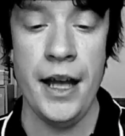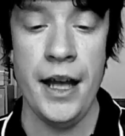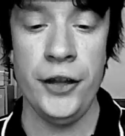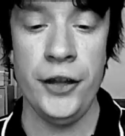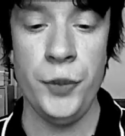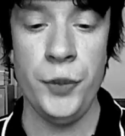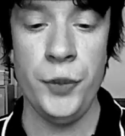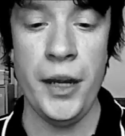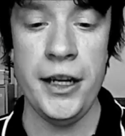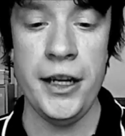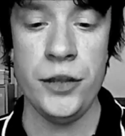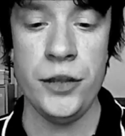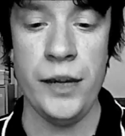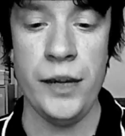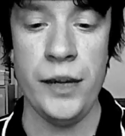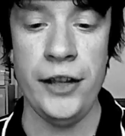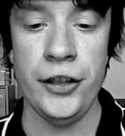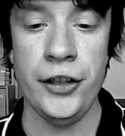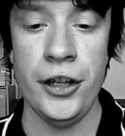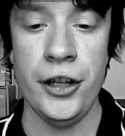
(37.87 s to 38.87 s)
A Swedish
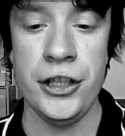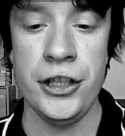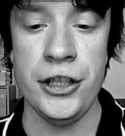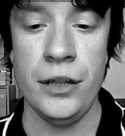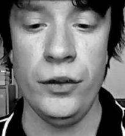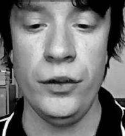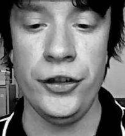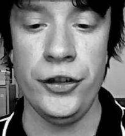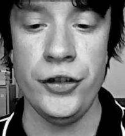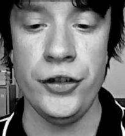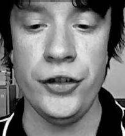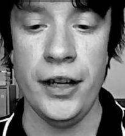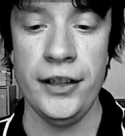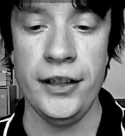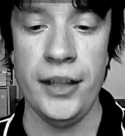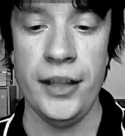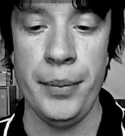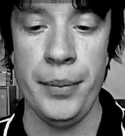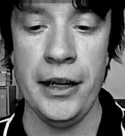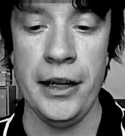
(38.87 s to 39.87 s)
researcher
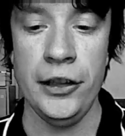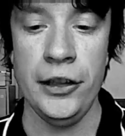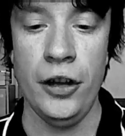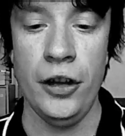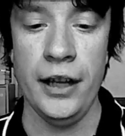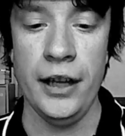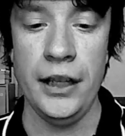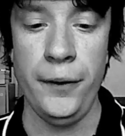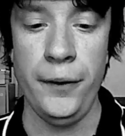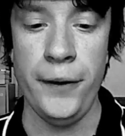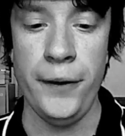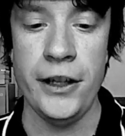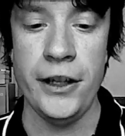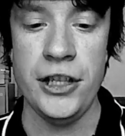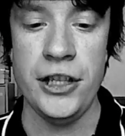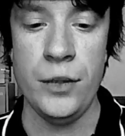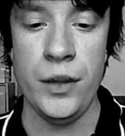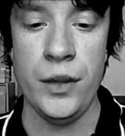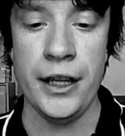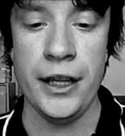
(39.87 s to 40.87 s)
strikes up an unlikely
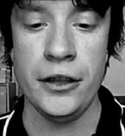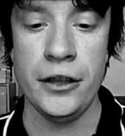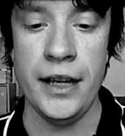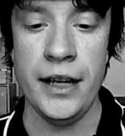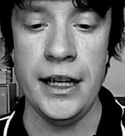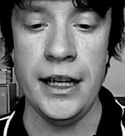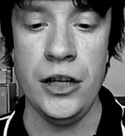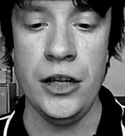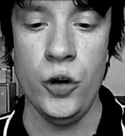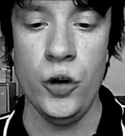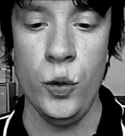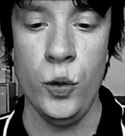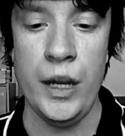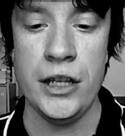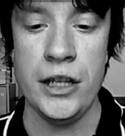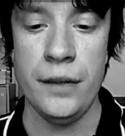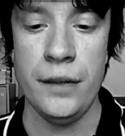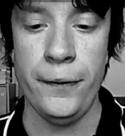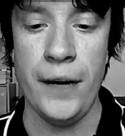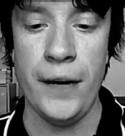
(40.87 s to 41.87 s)
friendship with a cranky
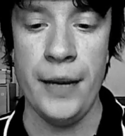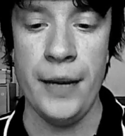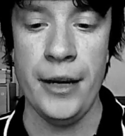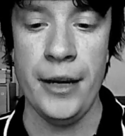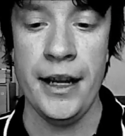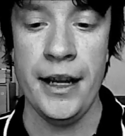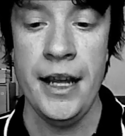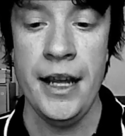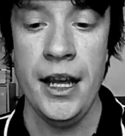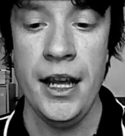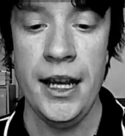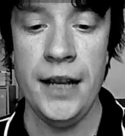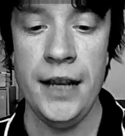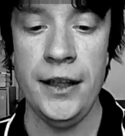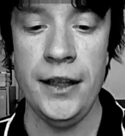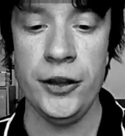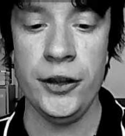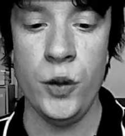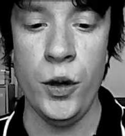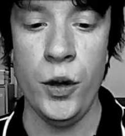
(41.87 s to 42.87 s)
Norwegian farmer in
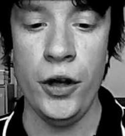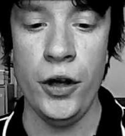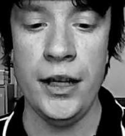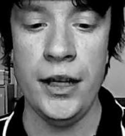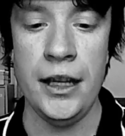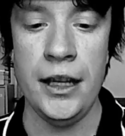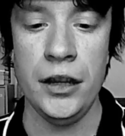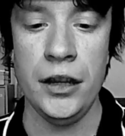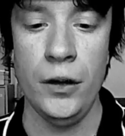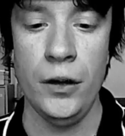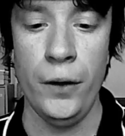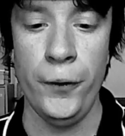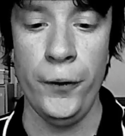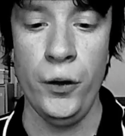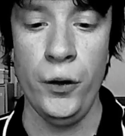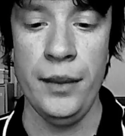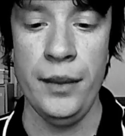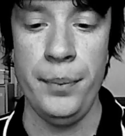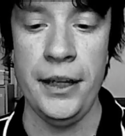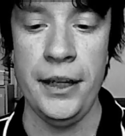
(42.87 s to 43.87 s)
this quirky,
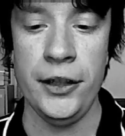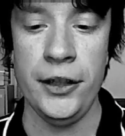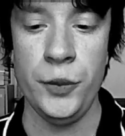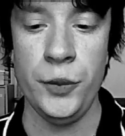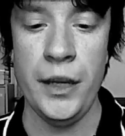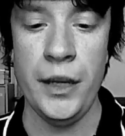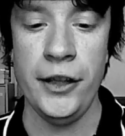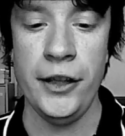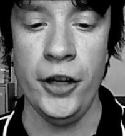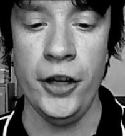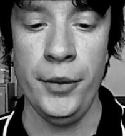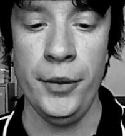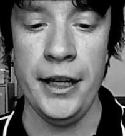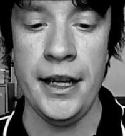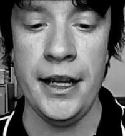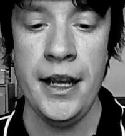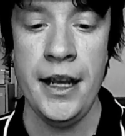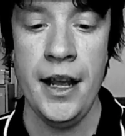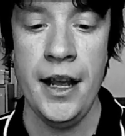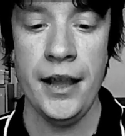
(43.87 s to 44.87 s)
thoughtful and bittersweet
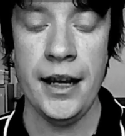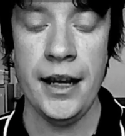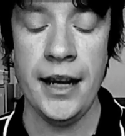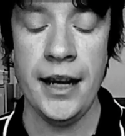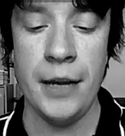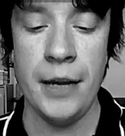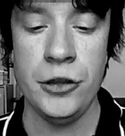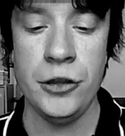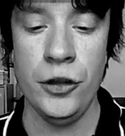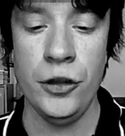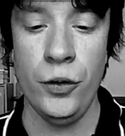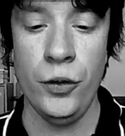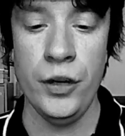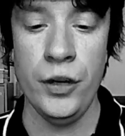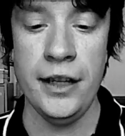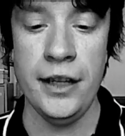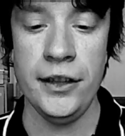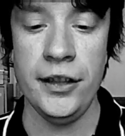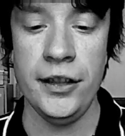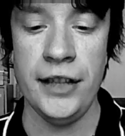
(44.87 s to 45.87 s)
comedy that captured
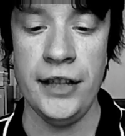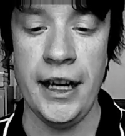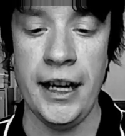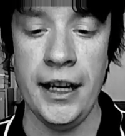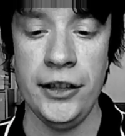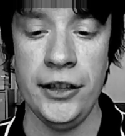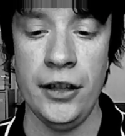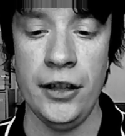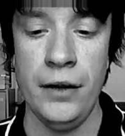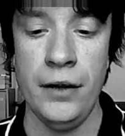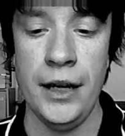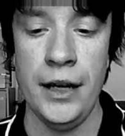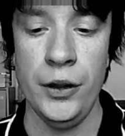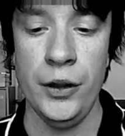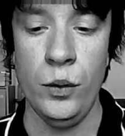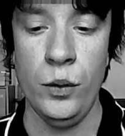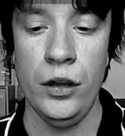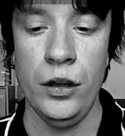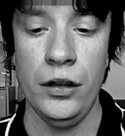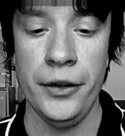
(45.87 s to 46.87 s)
audiences' hearts around the
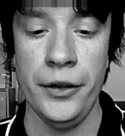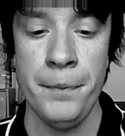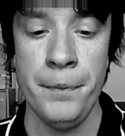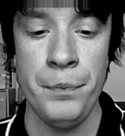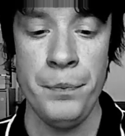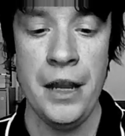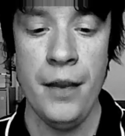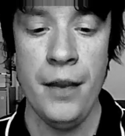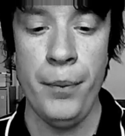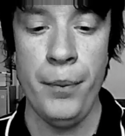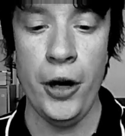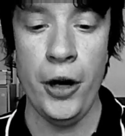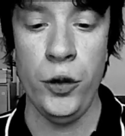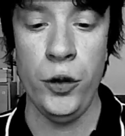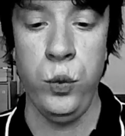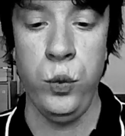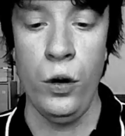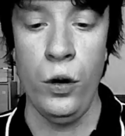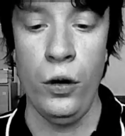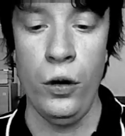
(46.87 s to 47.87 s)
world.
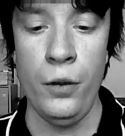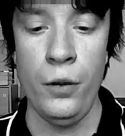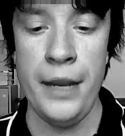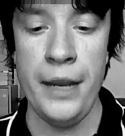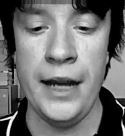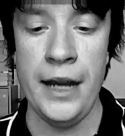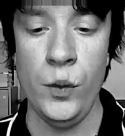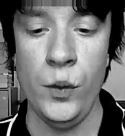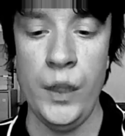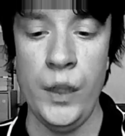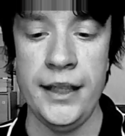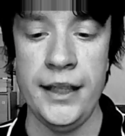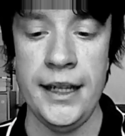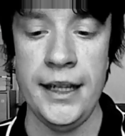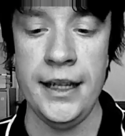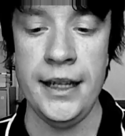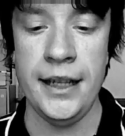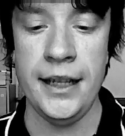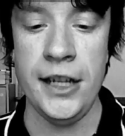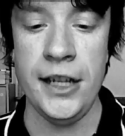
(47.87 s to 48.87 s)
Both warm and
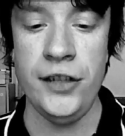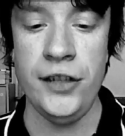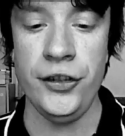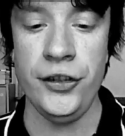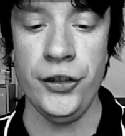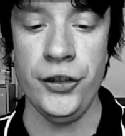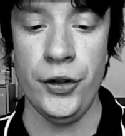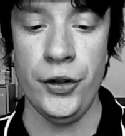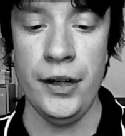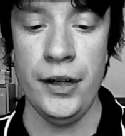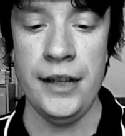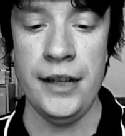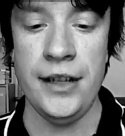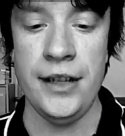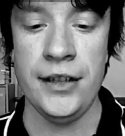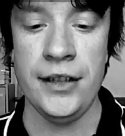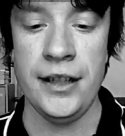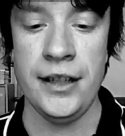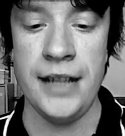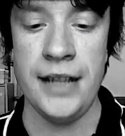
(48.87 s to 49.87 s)
witty, Kitchen Stories
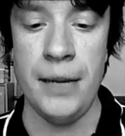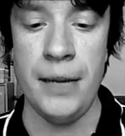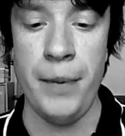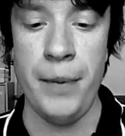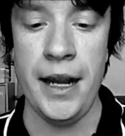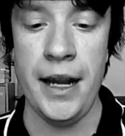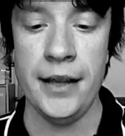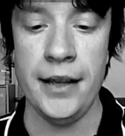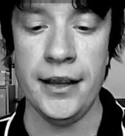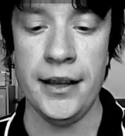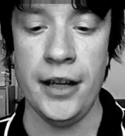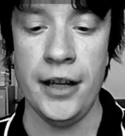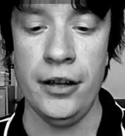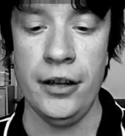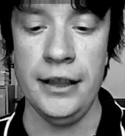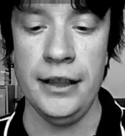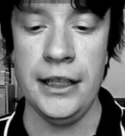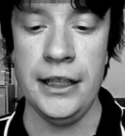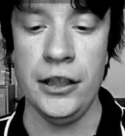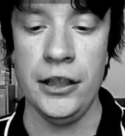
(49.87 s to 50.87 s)
is a deadpan,
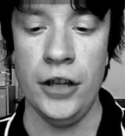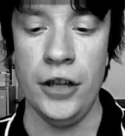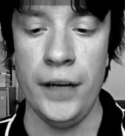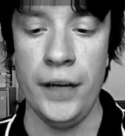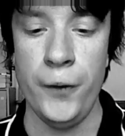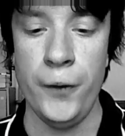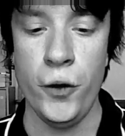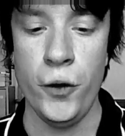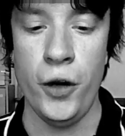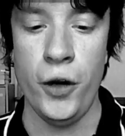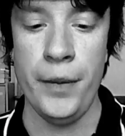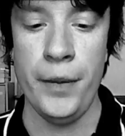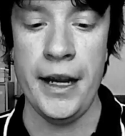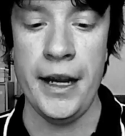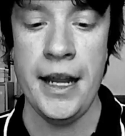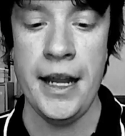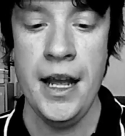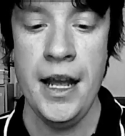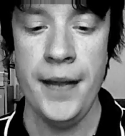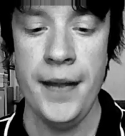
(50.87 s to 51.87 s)
thoroughly delightful
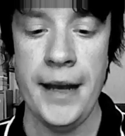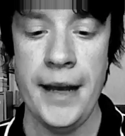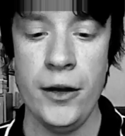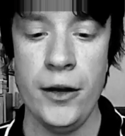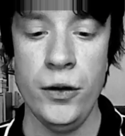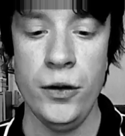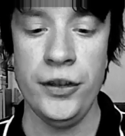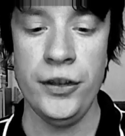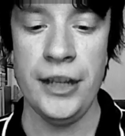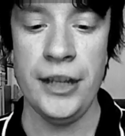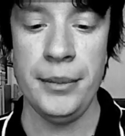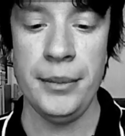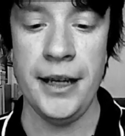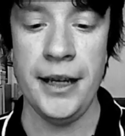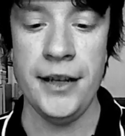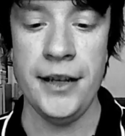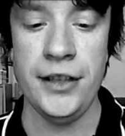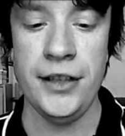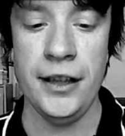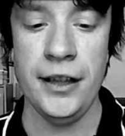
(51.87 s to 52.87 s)
comedy that cooks up
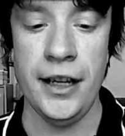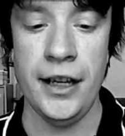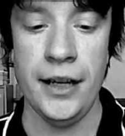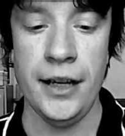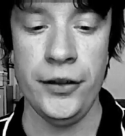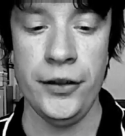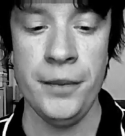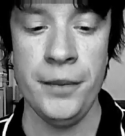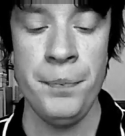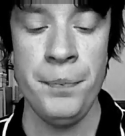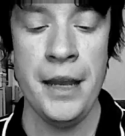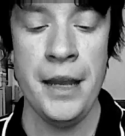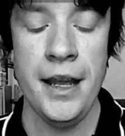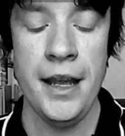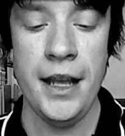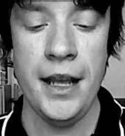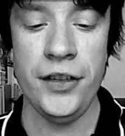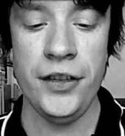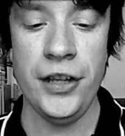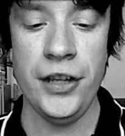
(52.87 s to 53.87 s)
tasty laughs.
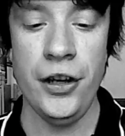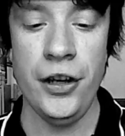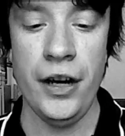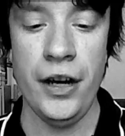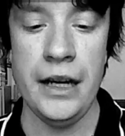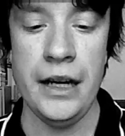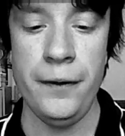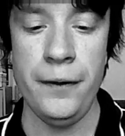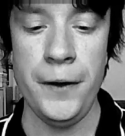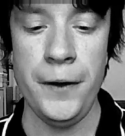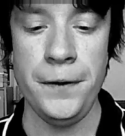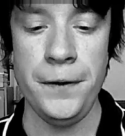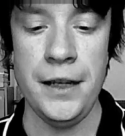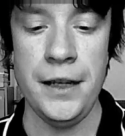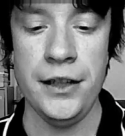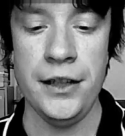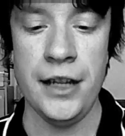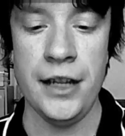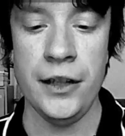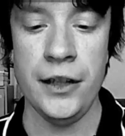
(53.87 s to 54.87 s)
It's the
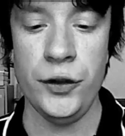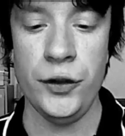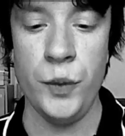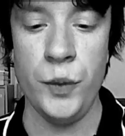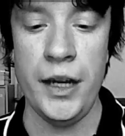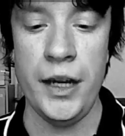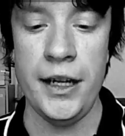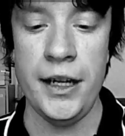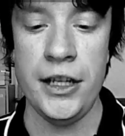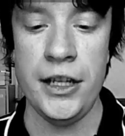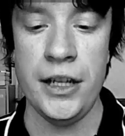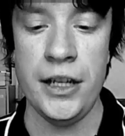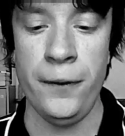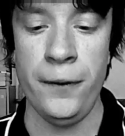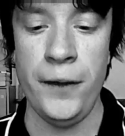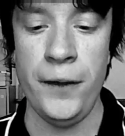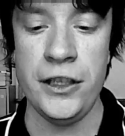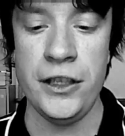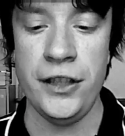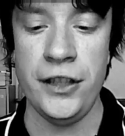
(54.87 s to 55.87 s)
1950s, and a Swedish
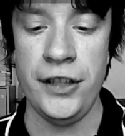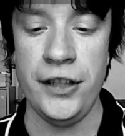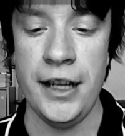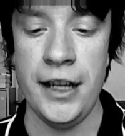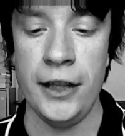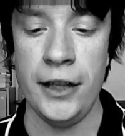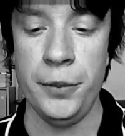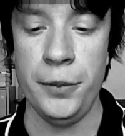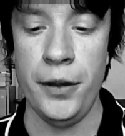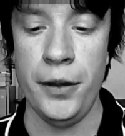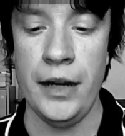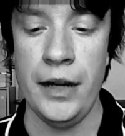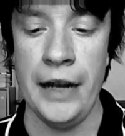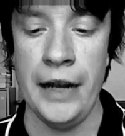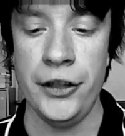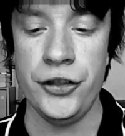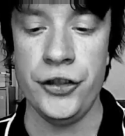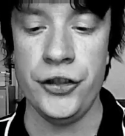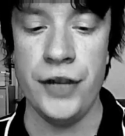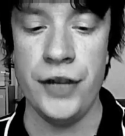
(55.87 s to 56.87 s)
efficiency expert
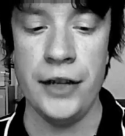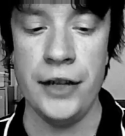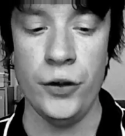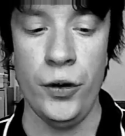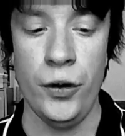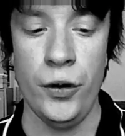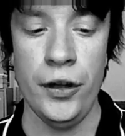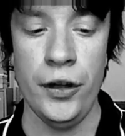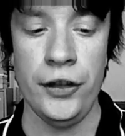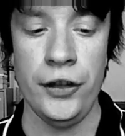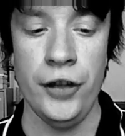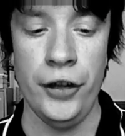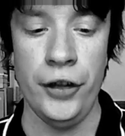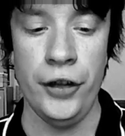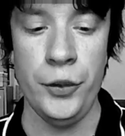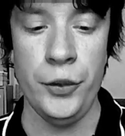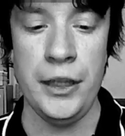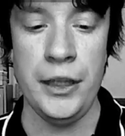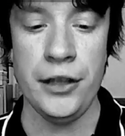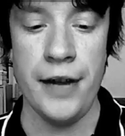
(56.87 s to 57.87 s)
under strict orders not
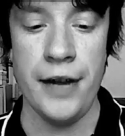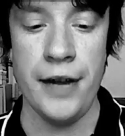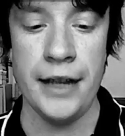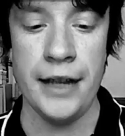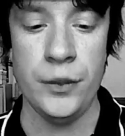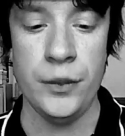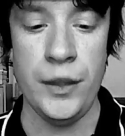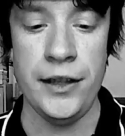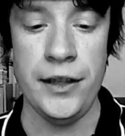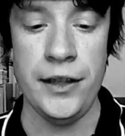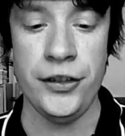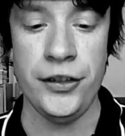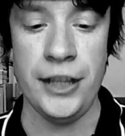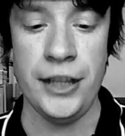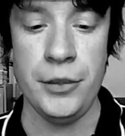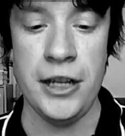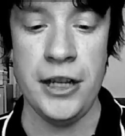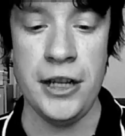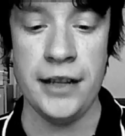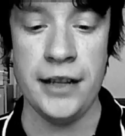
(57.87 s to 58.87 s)
to interact with his
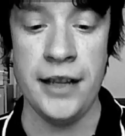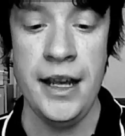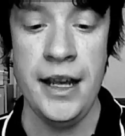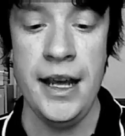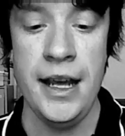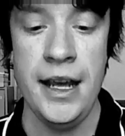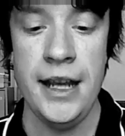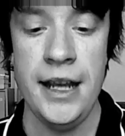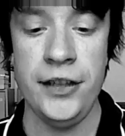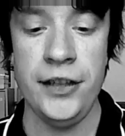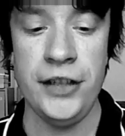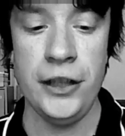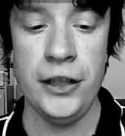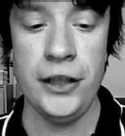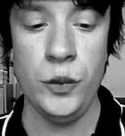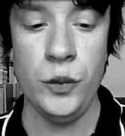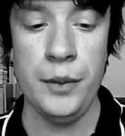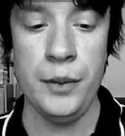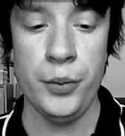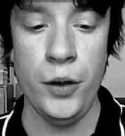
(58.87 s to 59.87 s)
subject is
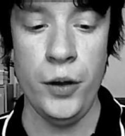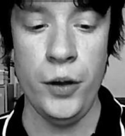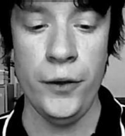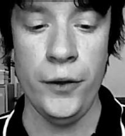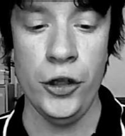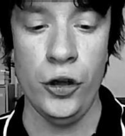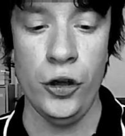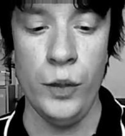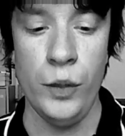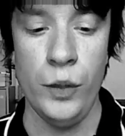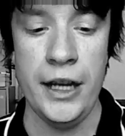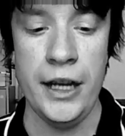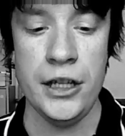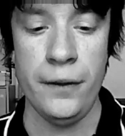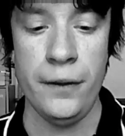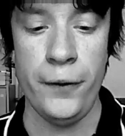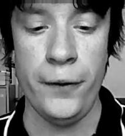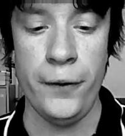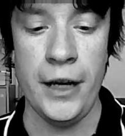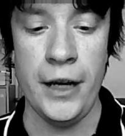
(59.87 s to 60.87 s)
sent to improve a
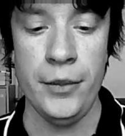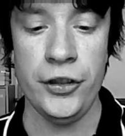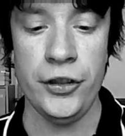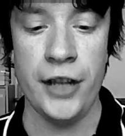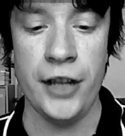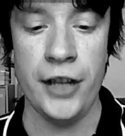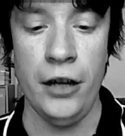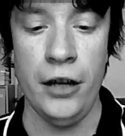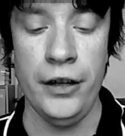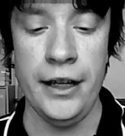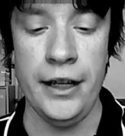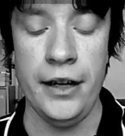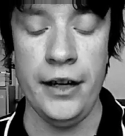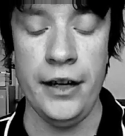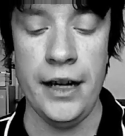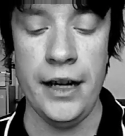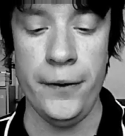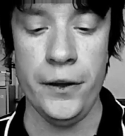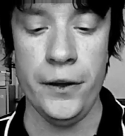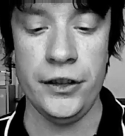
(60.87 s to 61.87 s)
Norwegian farmer's
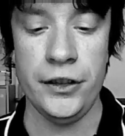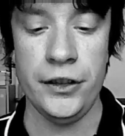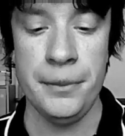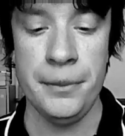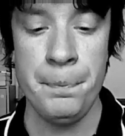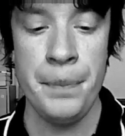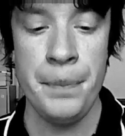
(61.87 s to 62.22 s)
culinary efforts.